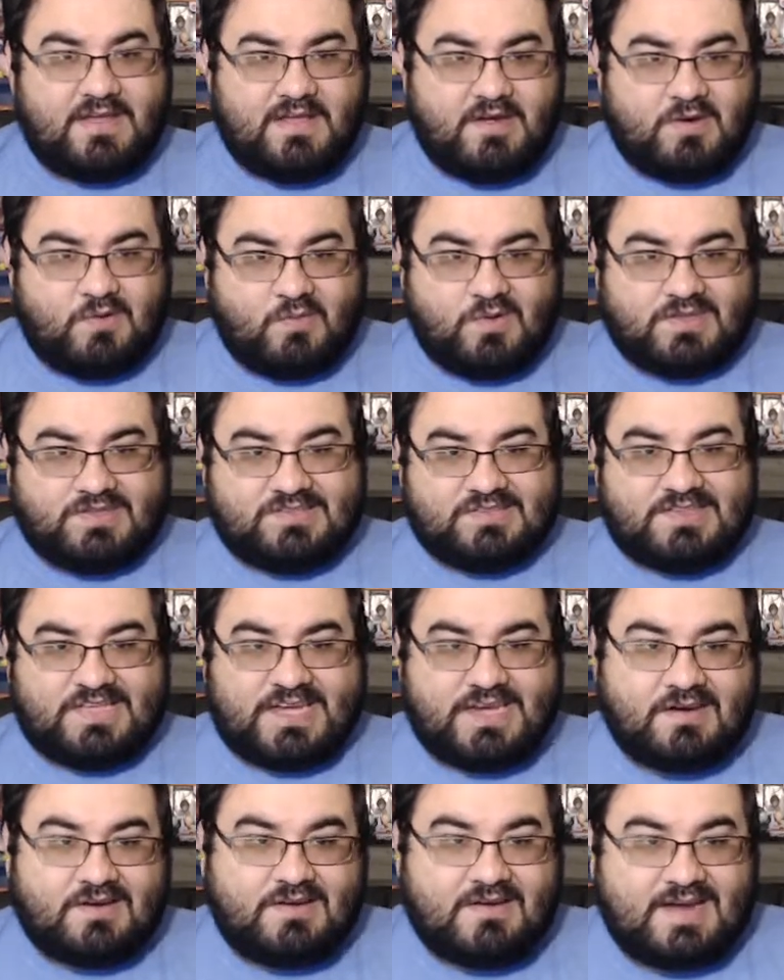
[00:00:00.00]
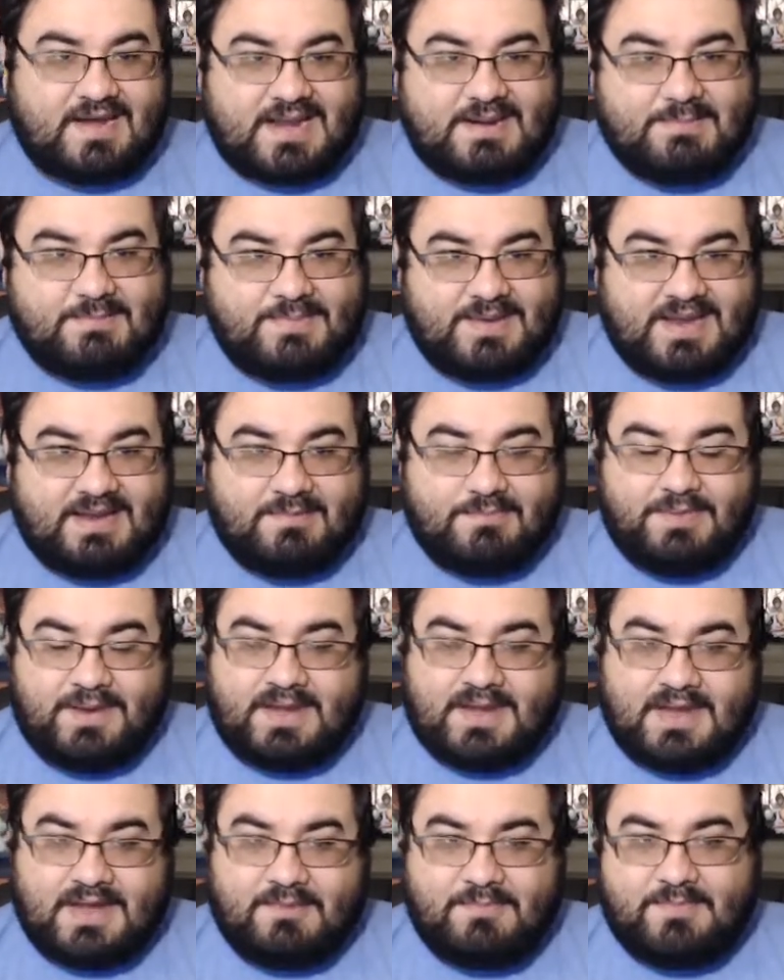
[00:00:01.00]
was there and being beat
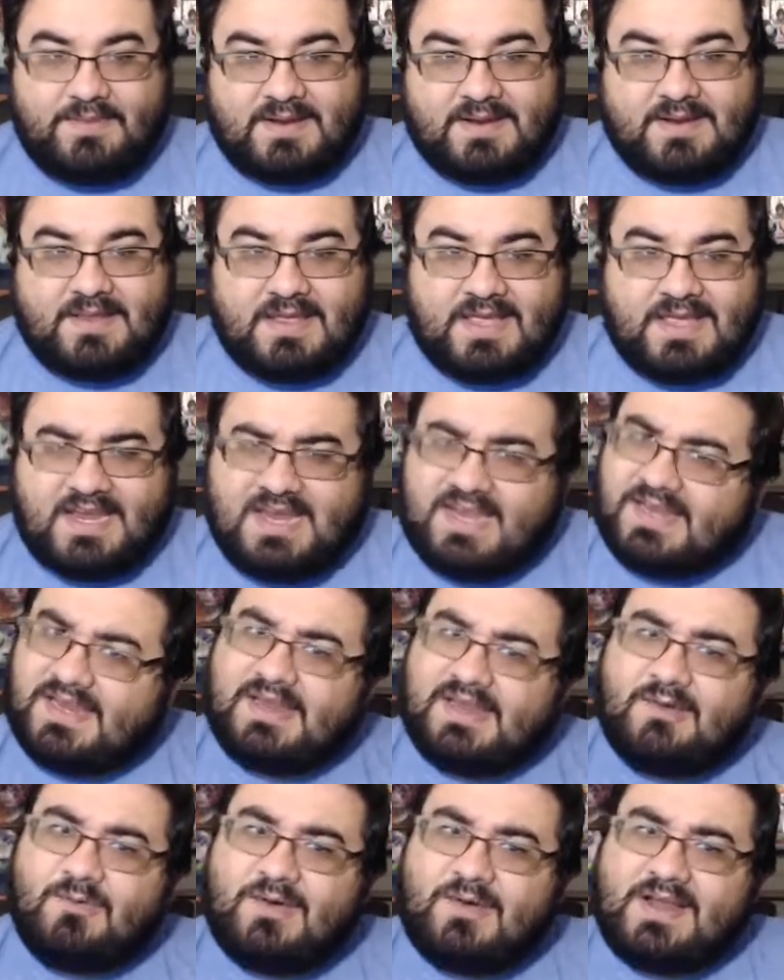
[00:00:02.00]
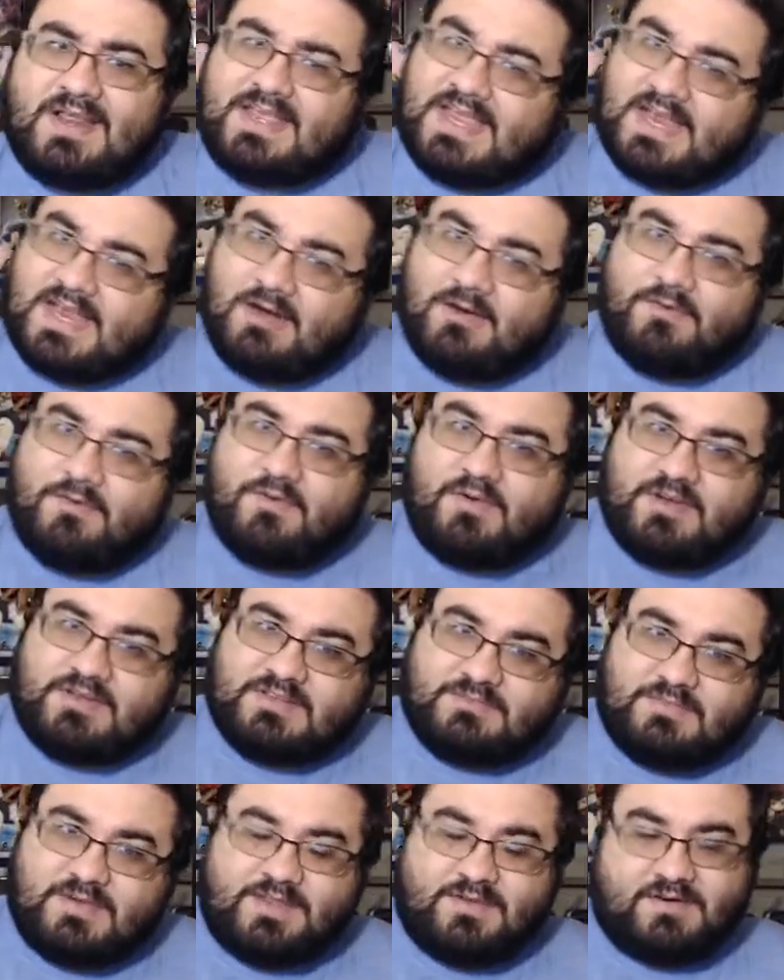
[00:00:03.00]
up, and he didn't really care for his
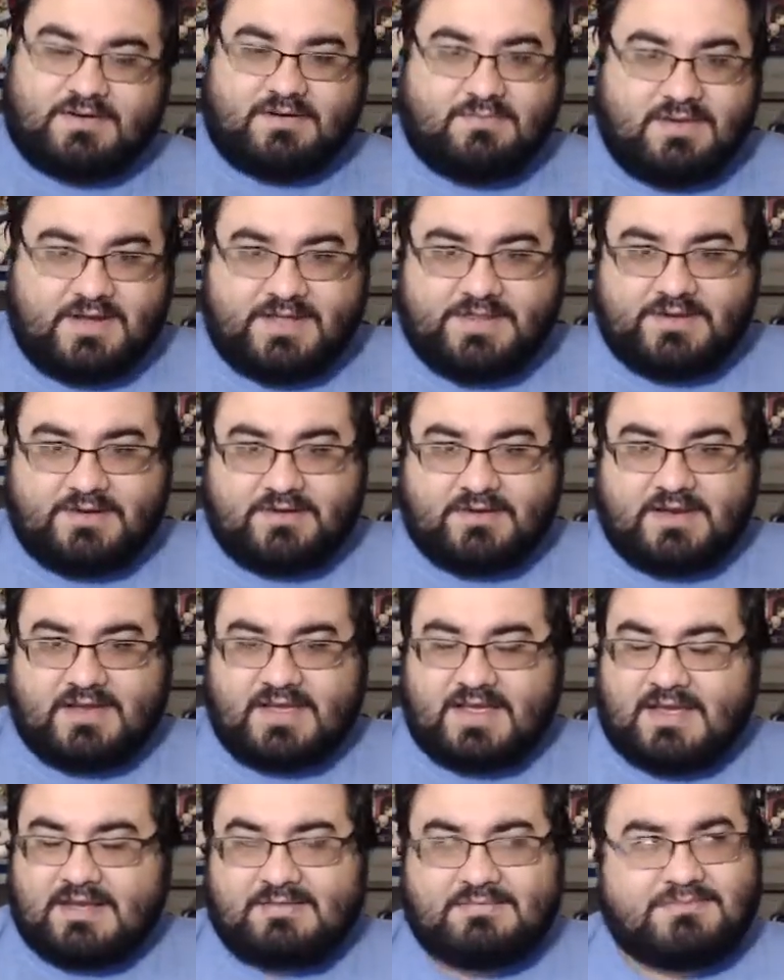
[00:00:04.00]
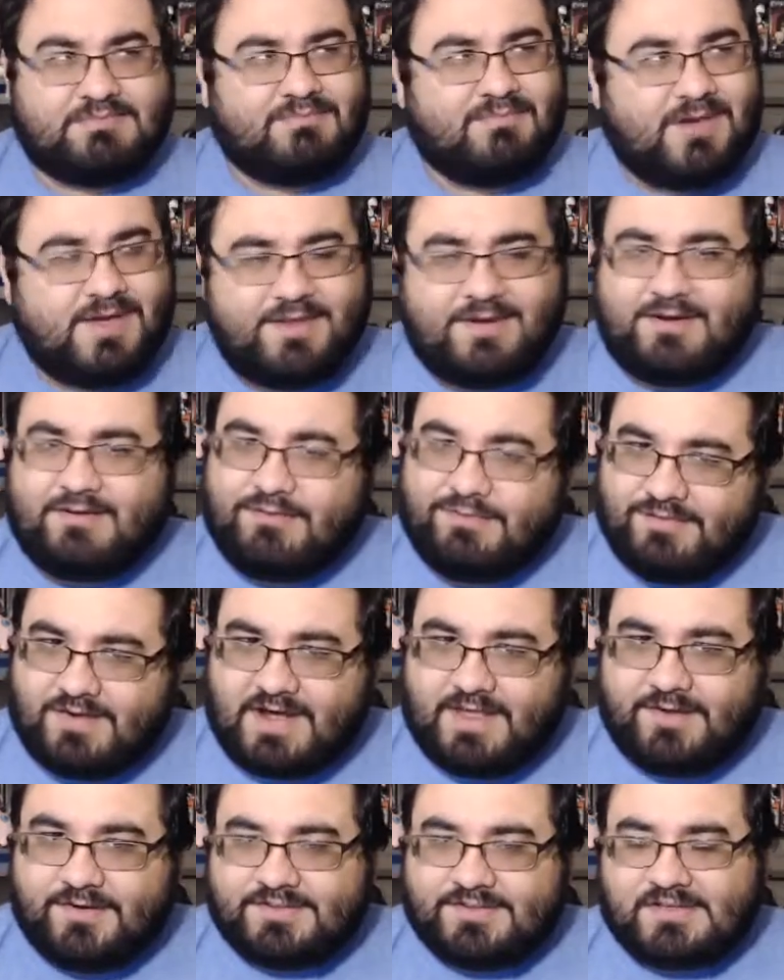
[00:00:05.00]
mother and
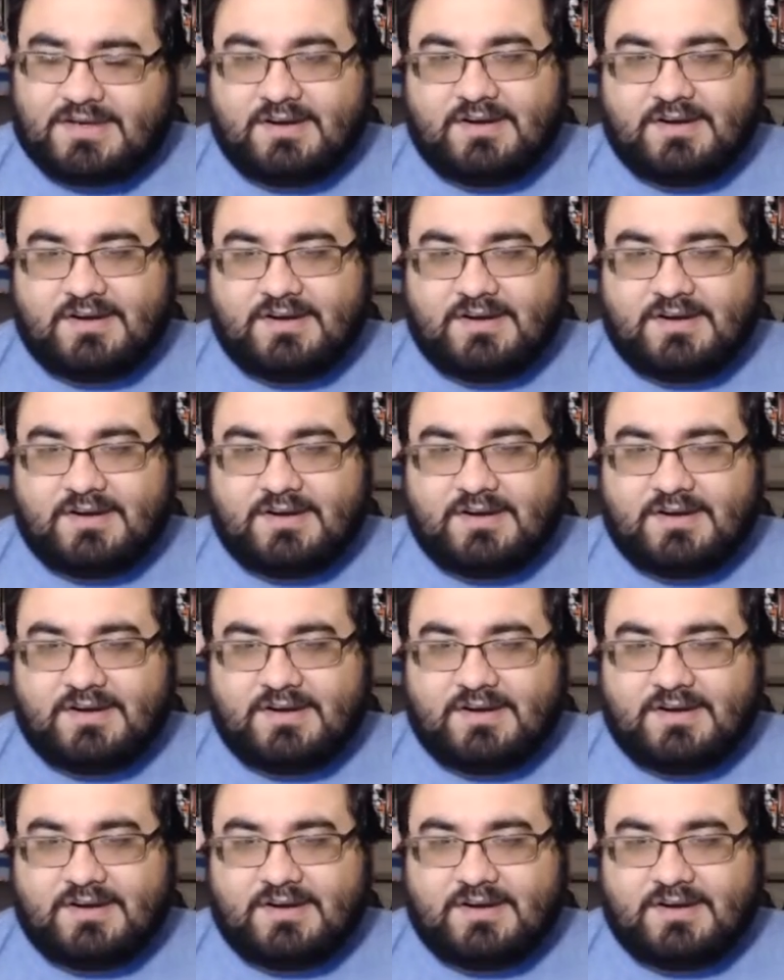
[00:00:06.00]
father.